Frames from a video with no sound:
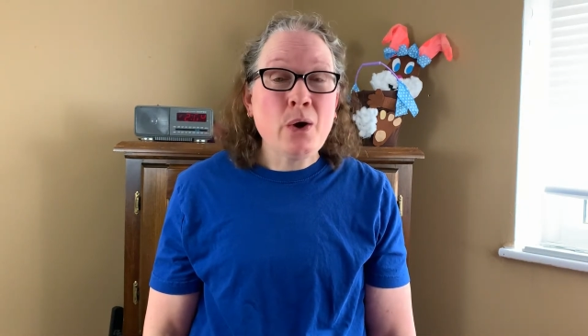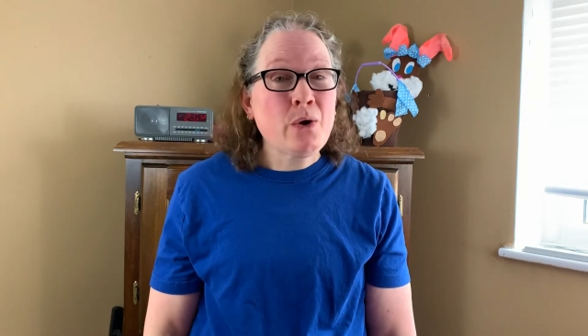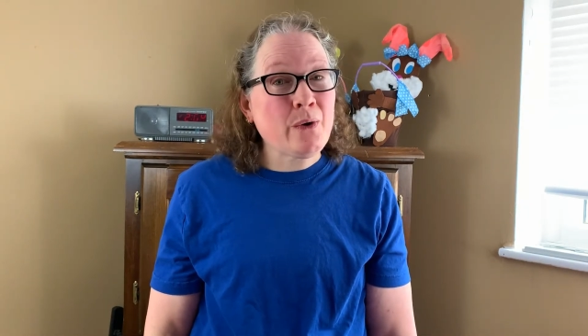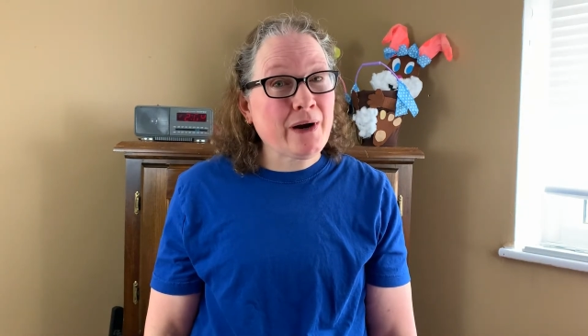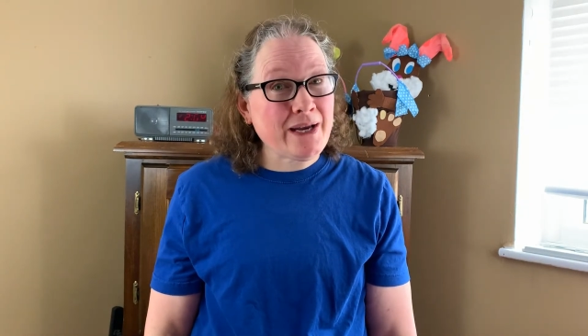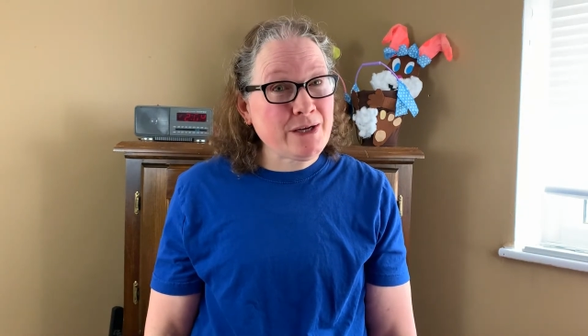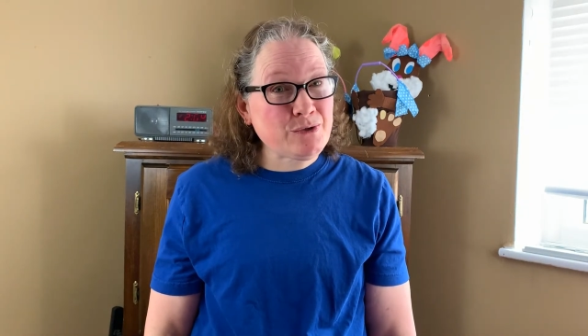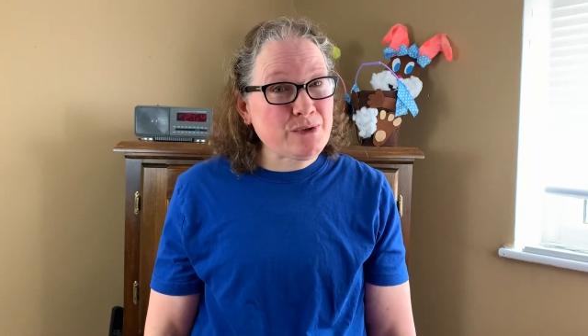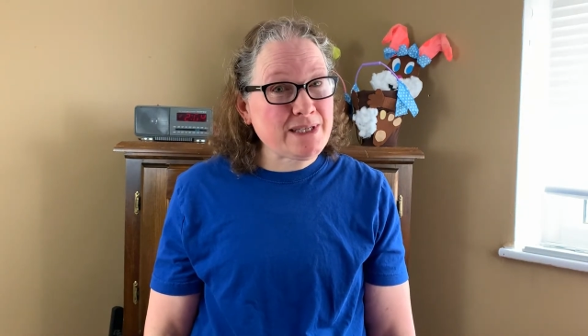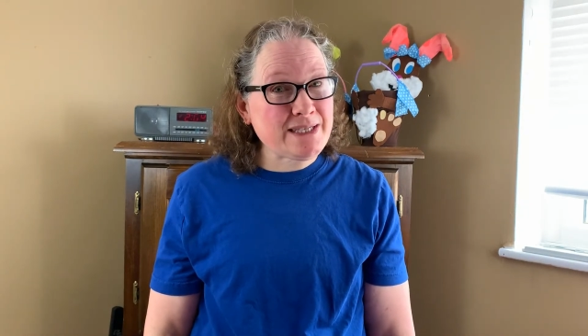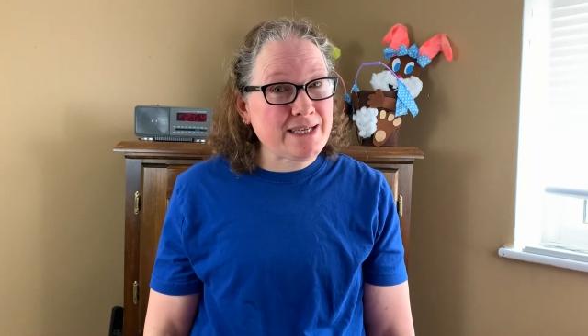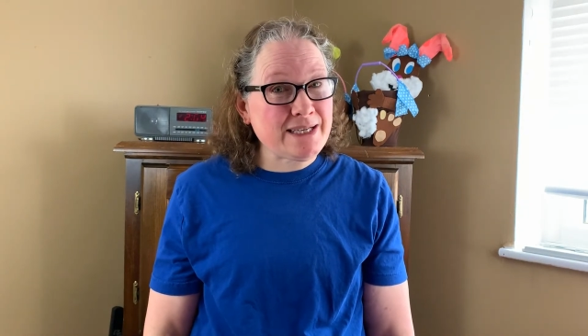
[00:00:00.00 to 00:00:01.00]
who are
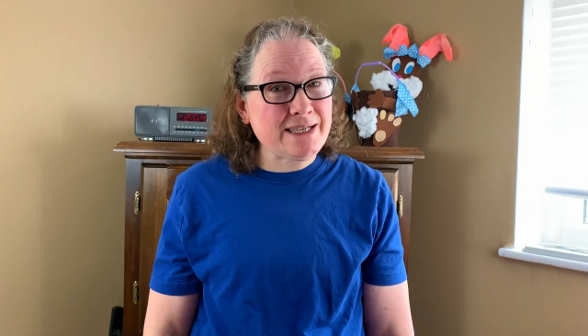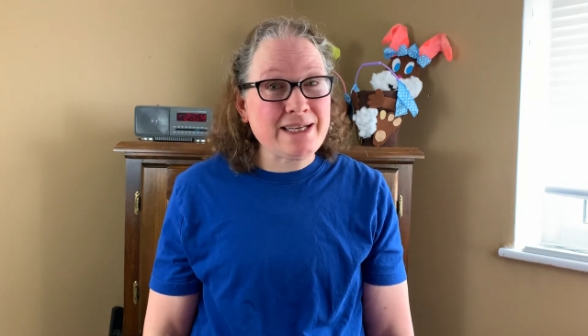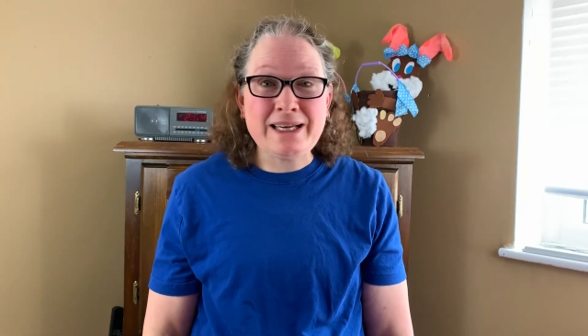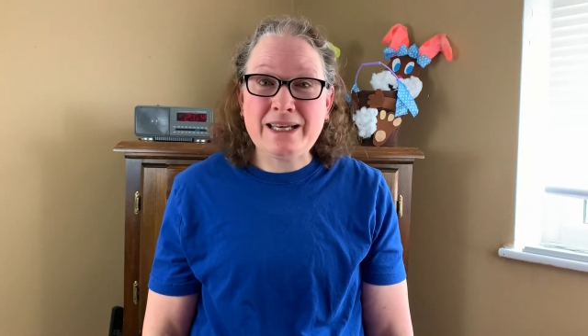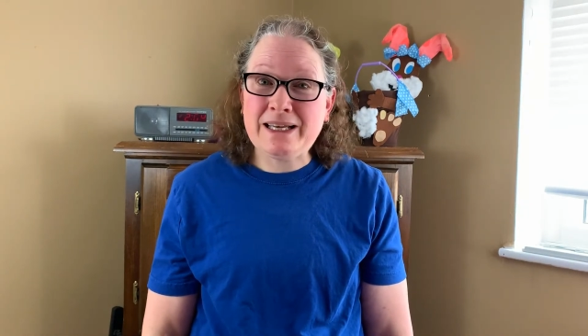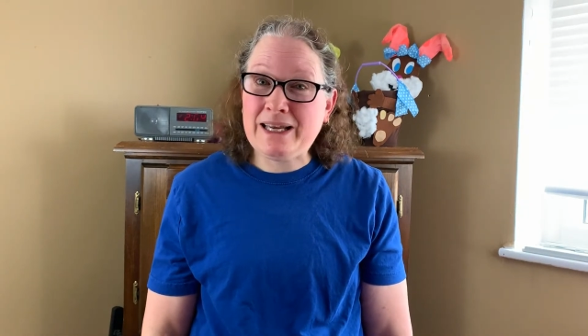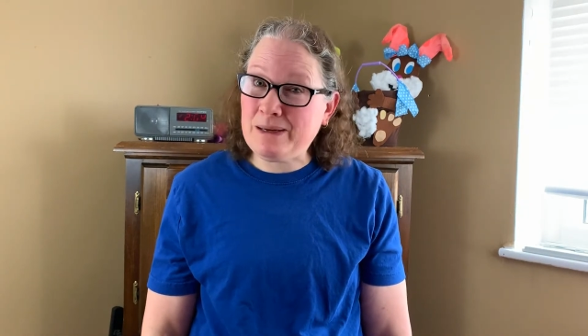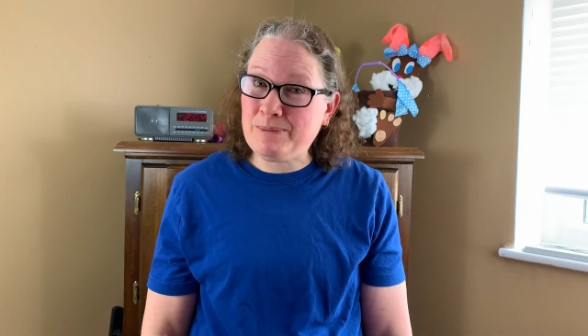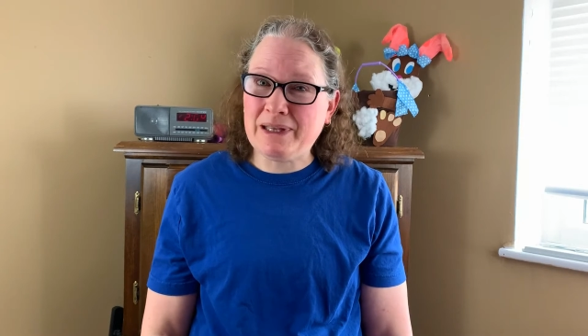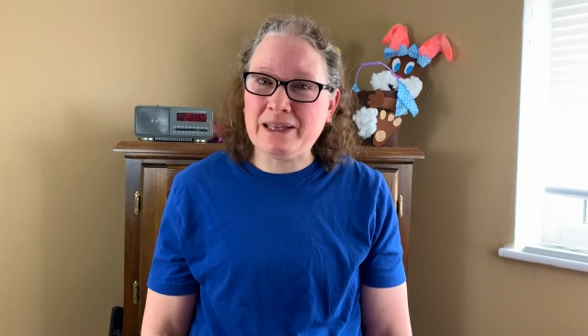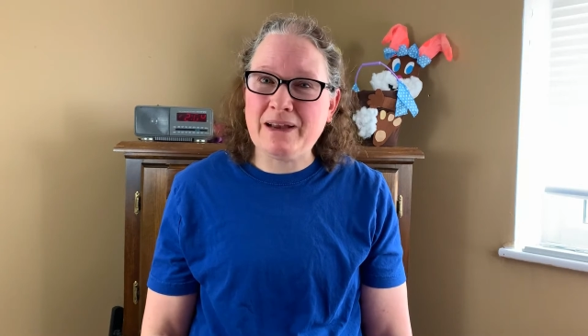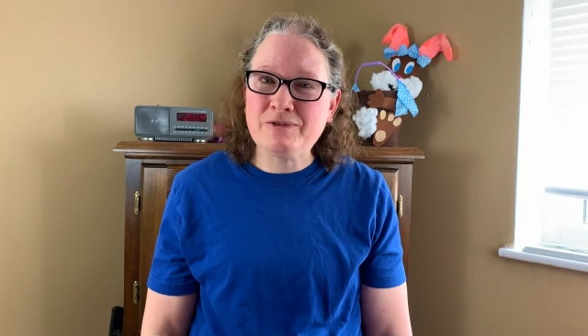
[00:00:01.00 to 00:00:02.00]
interested in
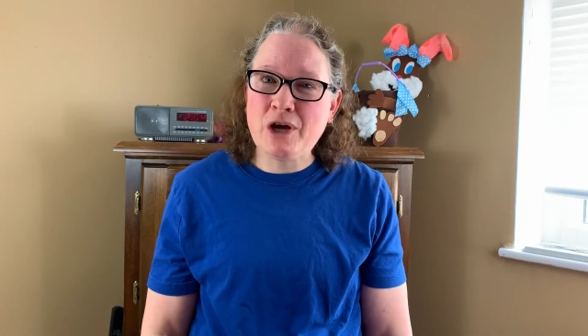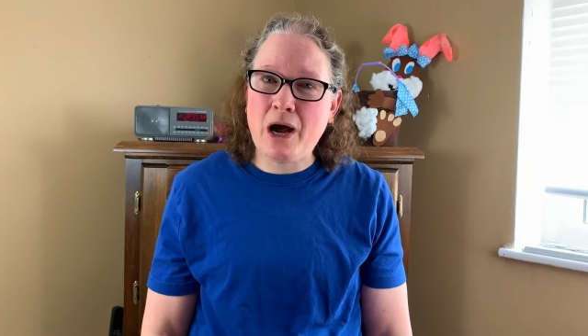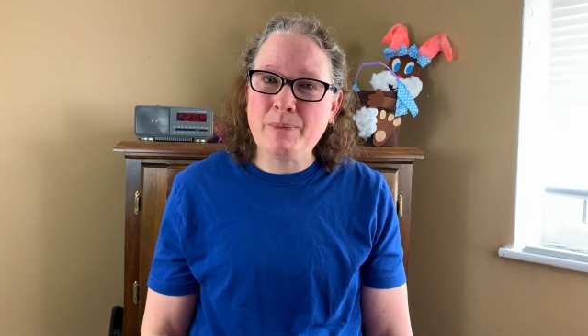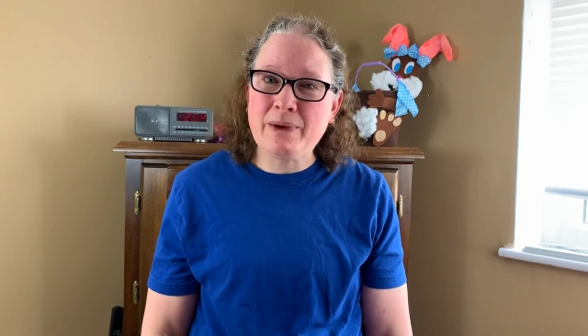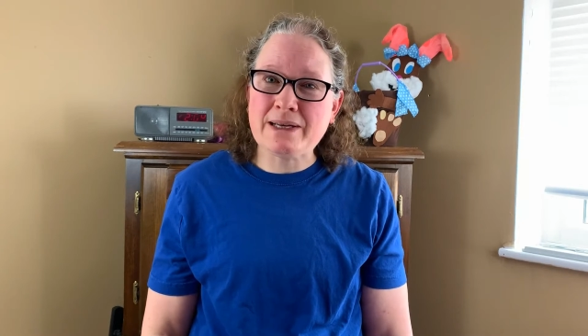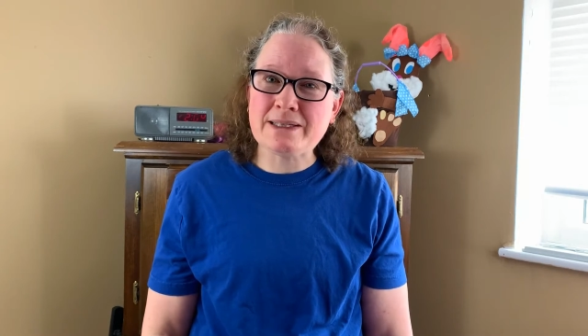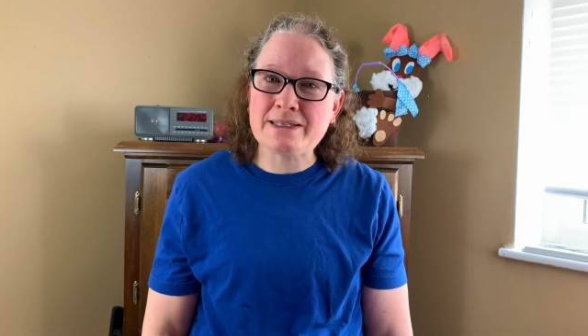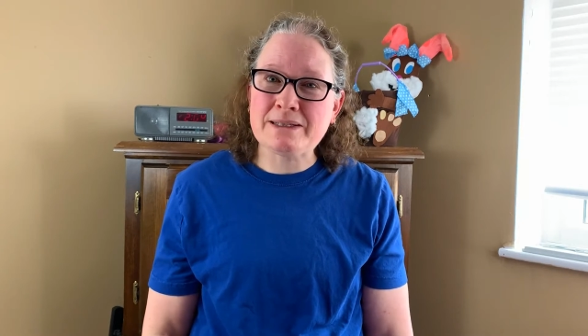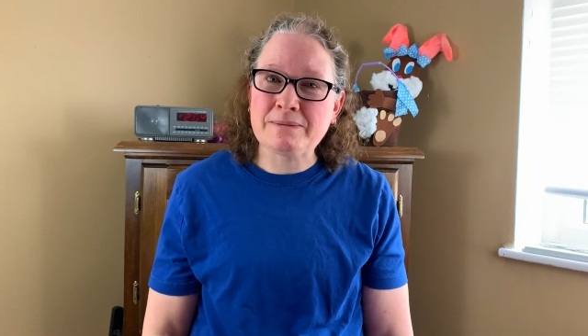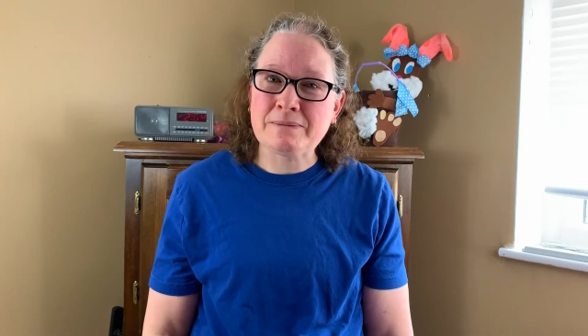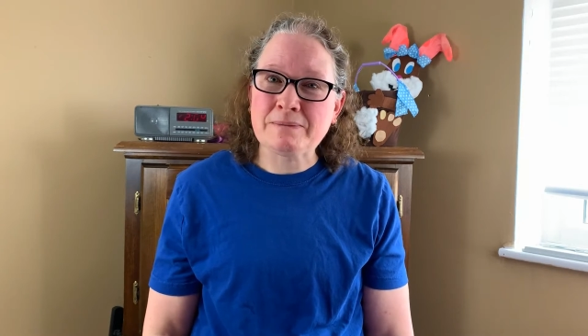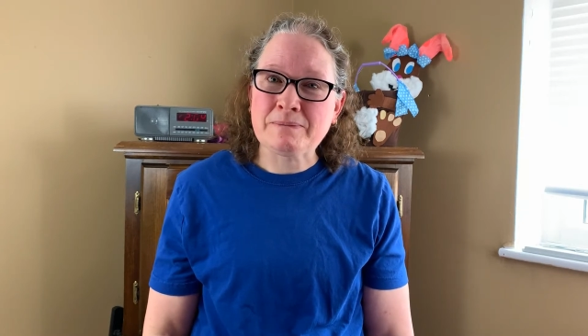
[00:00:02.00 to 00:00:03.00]
midlife topics.